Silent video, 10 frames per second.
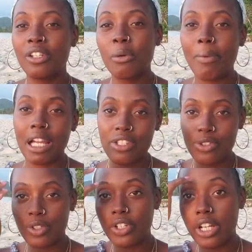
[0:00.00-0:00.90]
a little
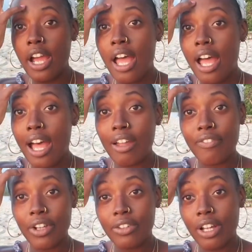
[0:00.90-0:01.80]
backstory. I
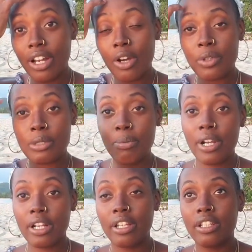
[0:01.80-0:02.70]
found out I was
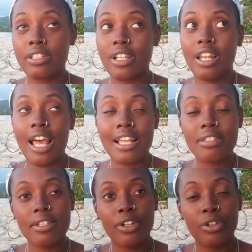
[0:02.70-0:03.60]
pregnant
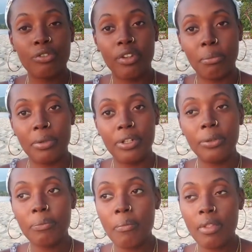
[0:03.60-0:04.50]
last year, November,